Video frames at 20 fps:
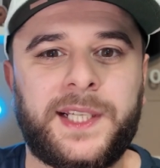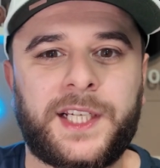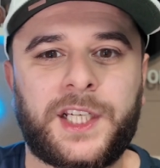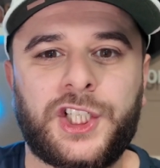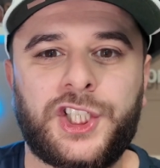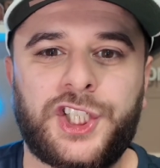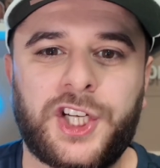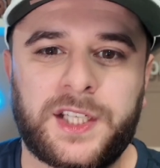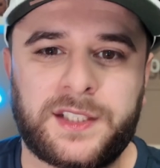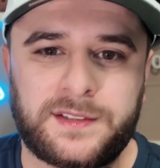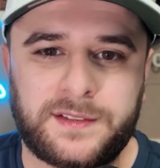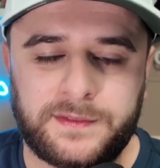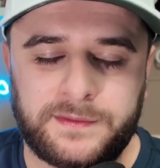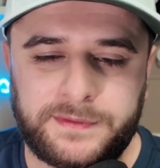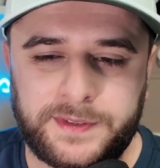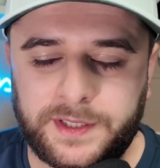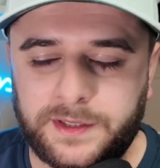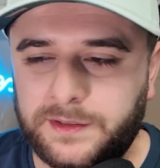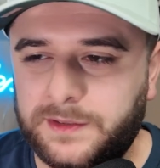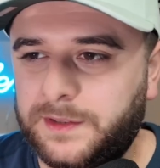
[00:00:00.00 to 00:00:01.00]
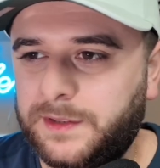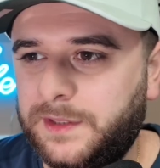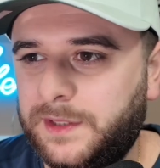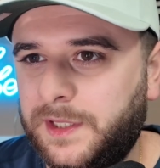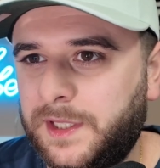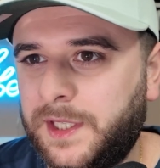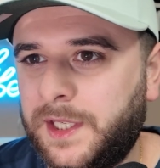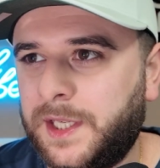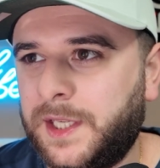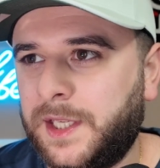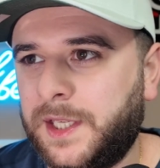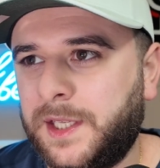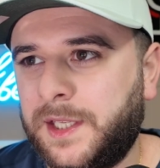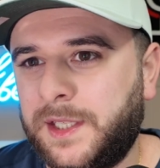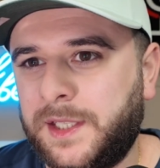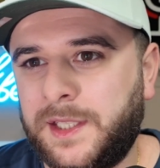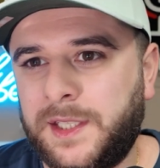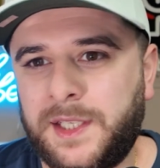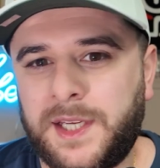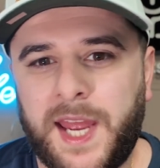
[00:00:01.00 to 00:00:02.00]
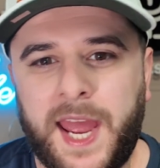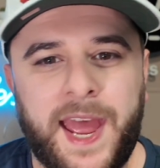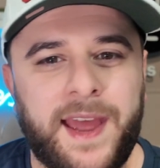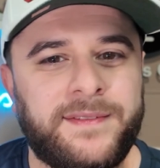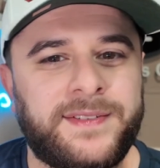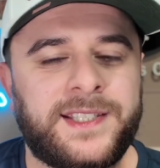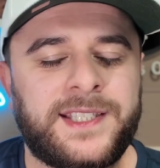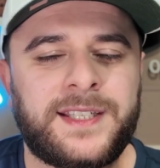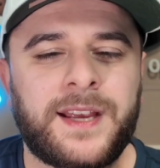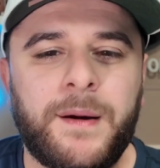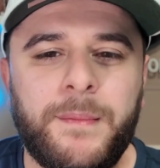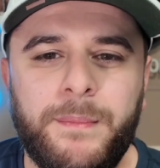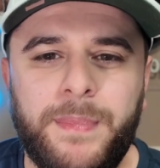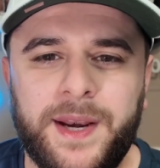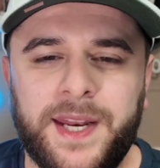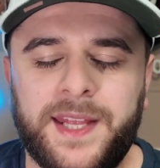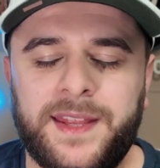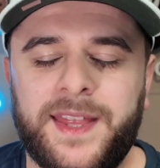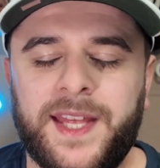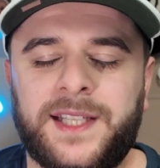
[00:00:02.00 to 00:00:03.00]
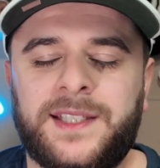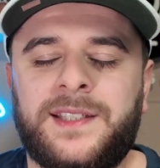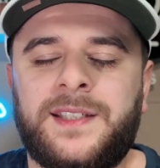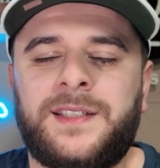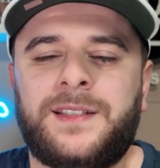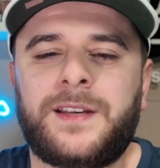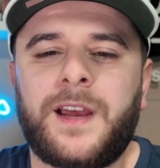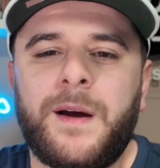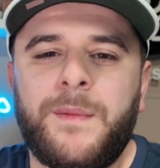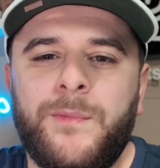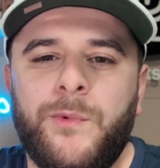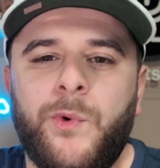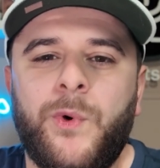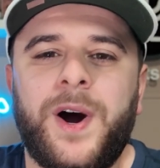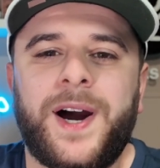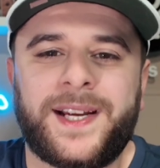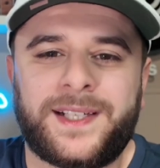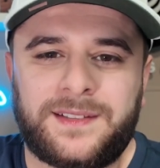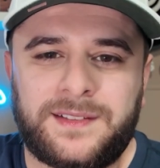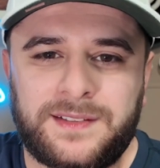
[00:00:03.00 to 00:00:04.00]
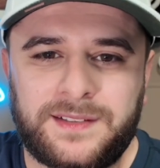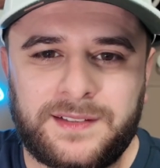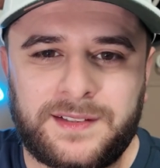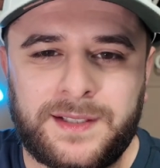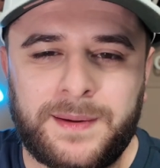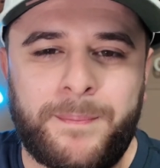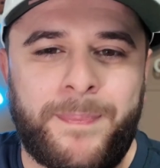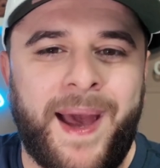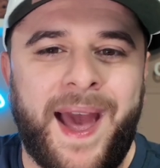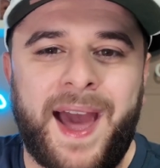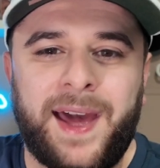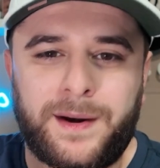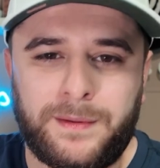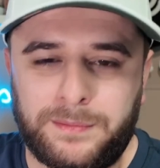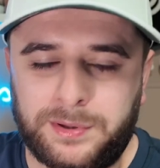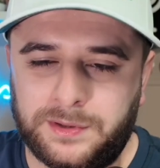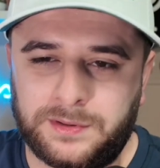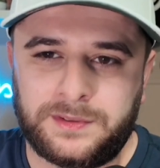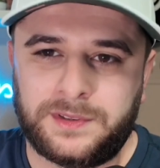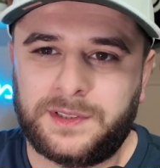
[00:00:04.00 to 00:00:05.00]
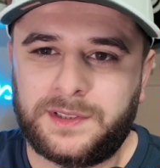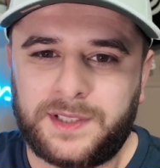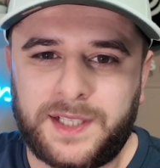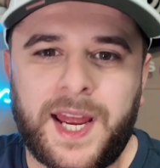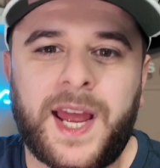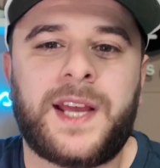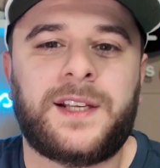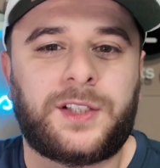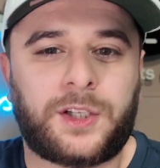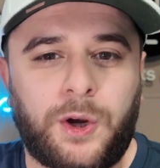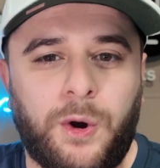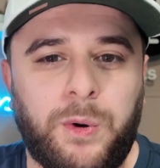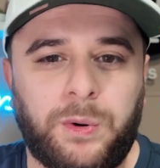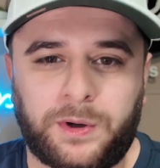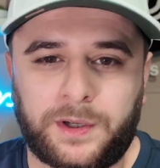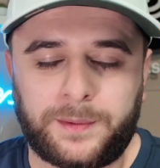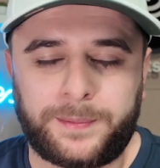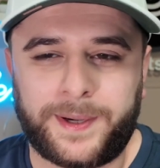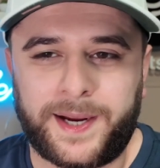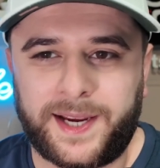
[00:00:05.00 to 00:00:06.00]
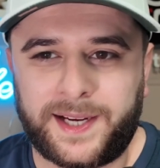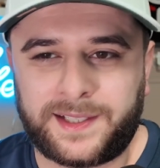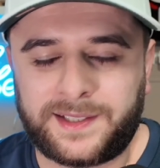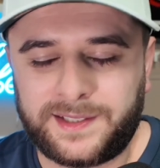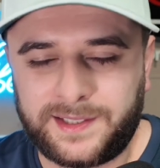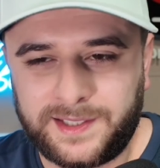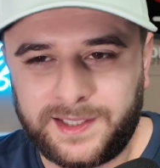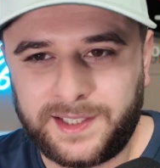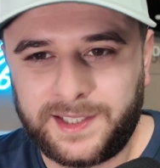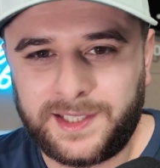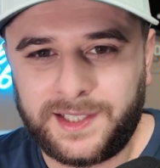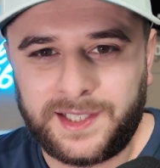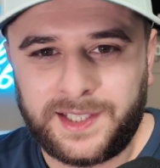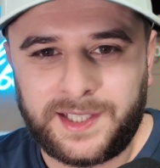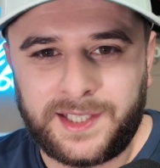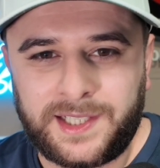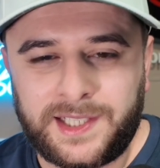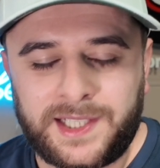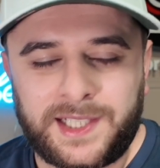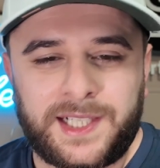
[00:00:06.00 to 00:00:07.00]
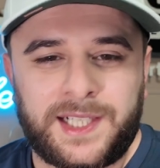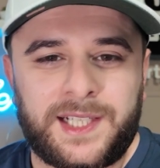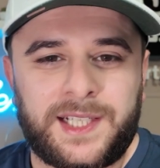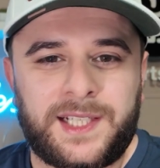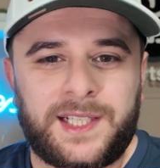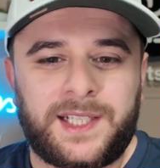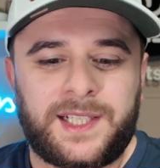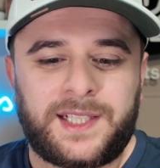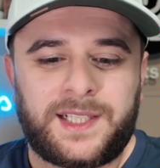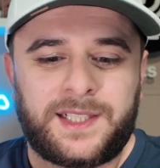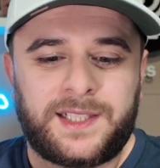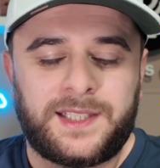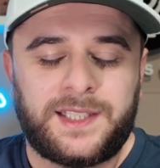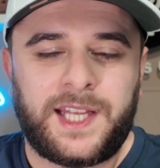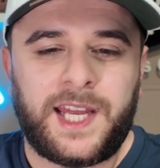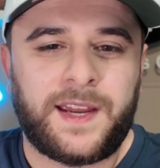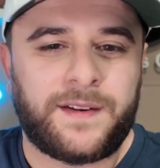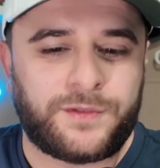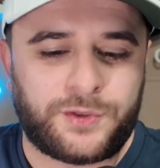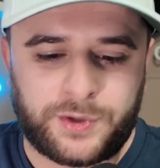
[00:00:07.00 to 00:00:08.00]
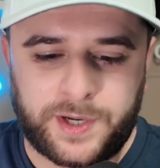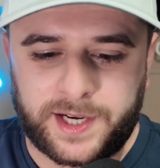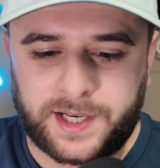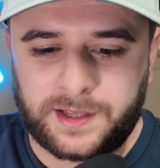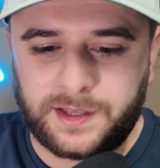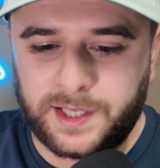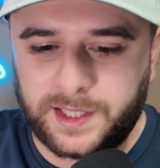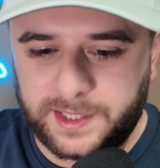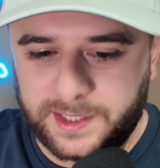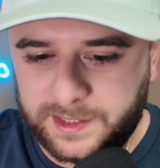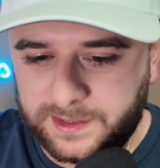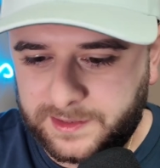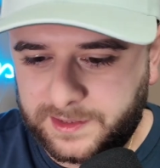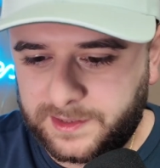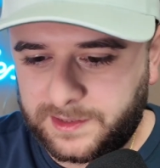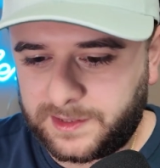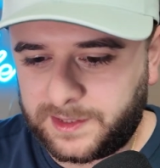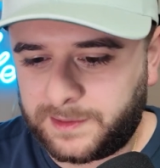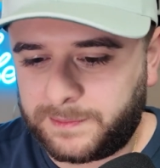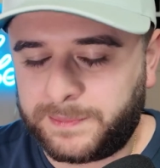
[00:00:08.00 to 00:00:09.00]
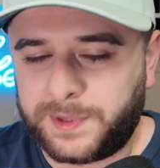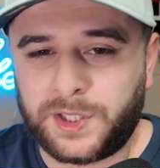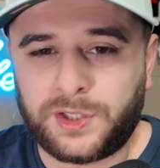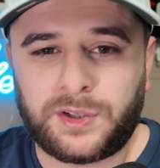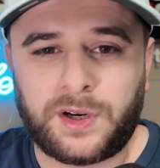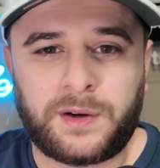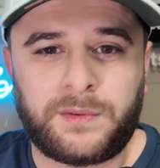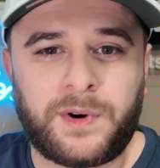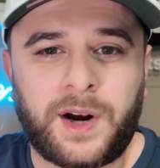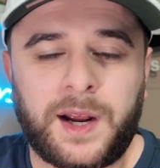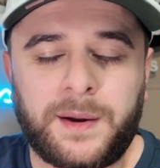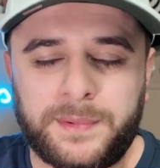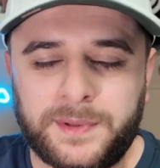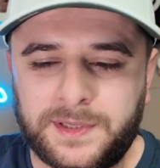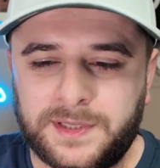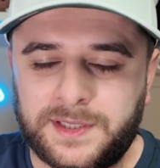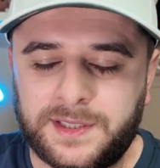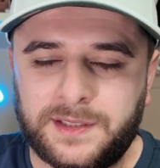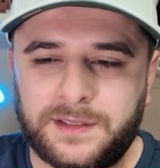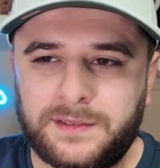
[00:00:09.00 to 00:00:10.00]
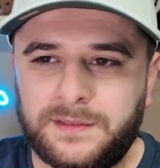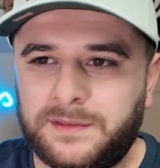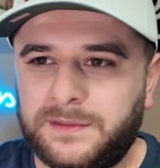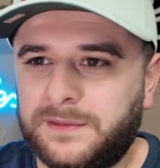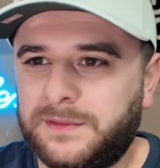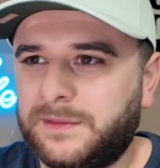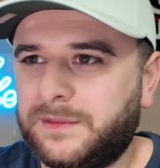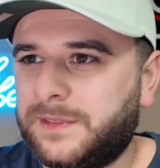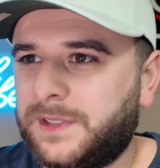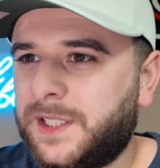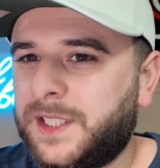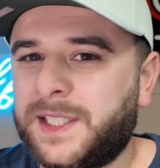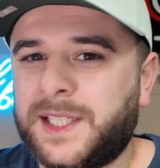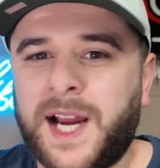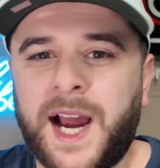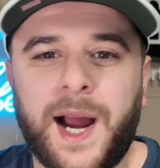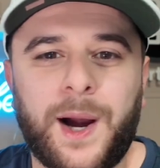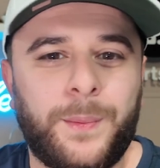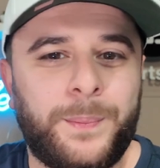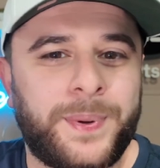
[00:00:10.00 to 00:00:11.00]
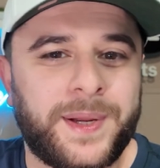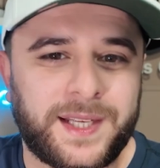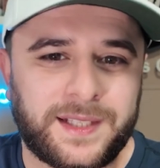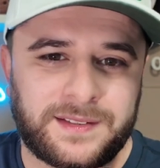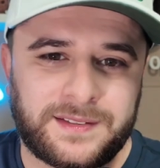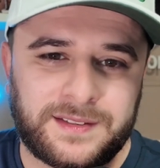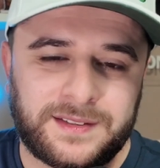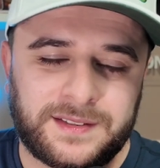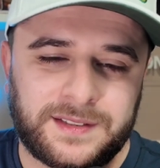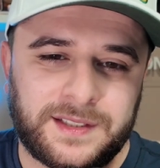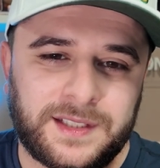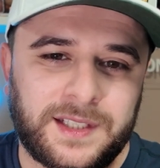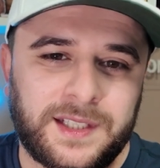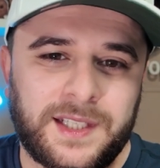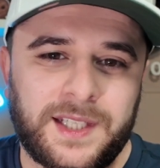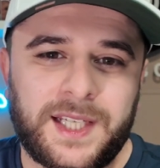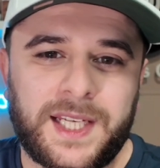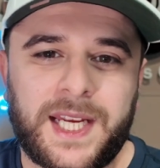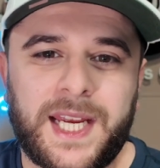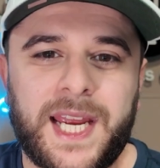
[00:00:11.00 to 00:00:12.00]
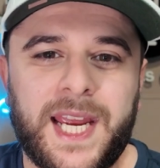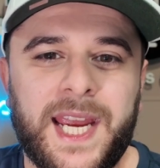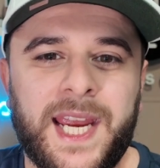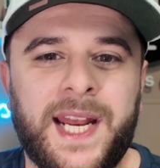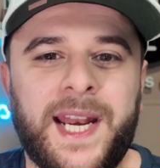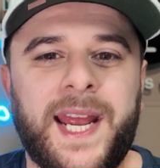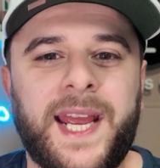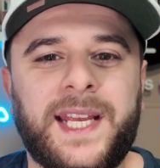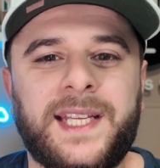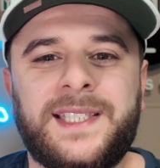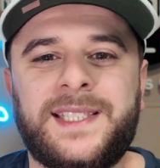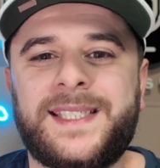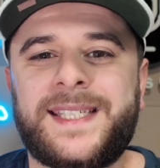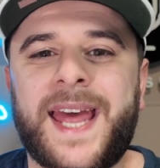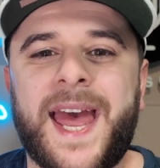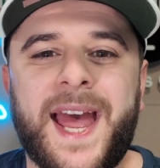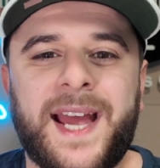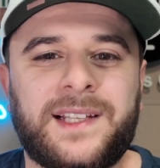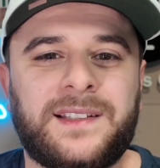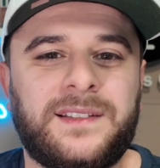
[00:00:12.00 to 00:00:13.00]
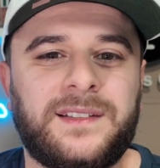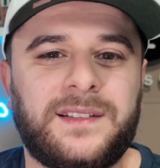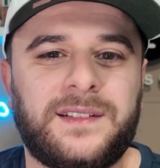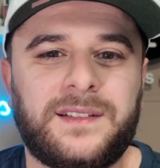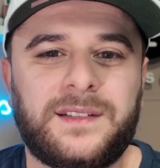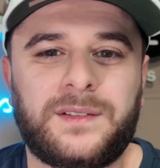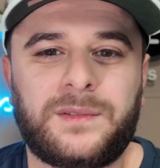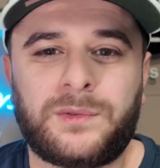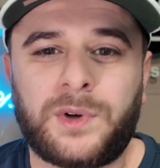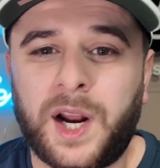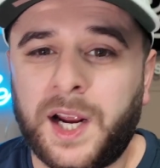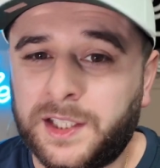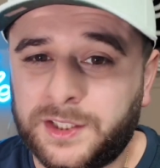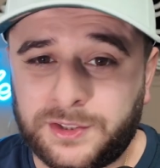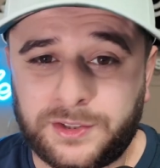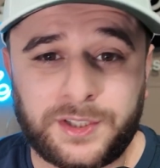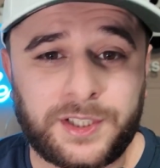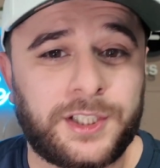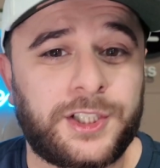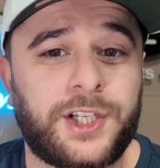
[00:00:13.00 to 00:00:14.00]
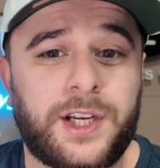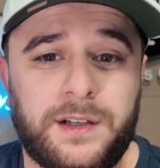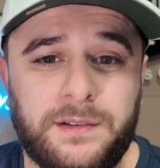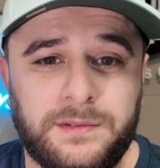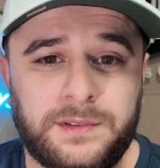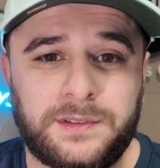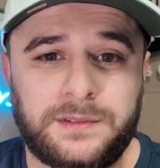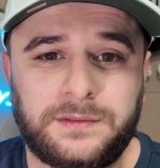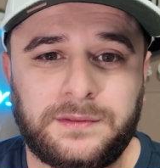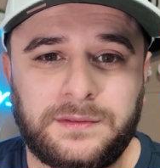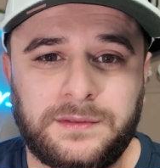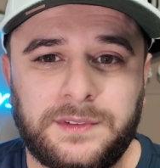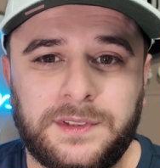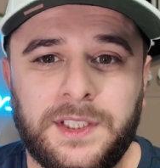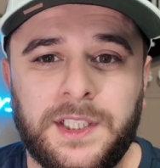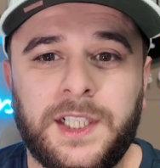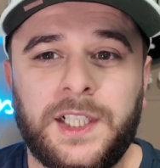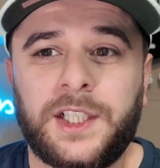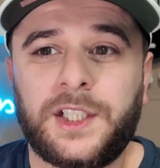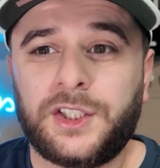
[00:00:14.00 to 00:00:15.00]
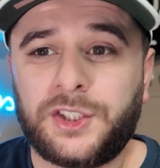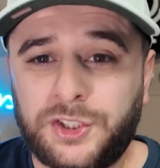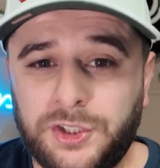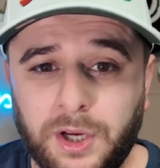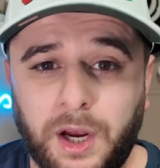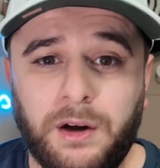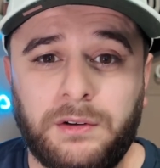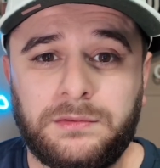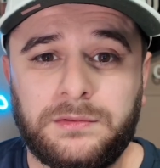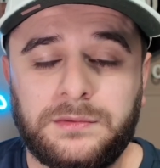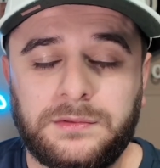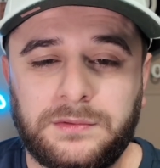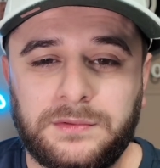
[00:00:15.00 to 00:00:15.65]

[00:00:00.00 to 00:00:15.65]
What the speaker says: like a Justin Fields. Have somebody that's somewhat compatible as a quarterback. They have Drake London and Bijan Robinson and Kyle Pitts in a stacked roster in general. So,